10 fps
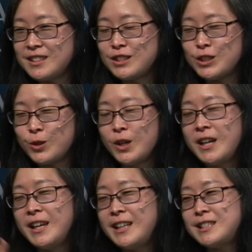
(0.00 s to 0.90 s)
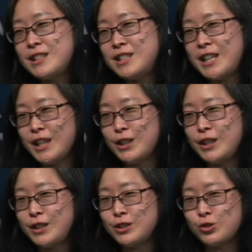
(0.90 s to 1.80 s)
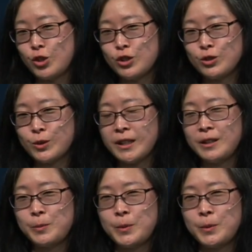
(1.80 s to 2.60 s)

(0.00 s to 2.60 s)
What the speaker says: And so it's a daily struggle, right?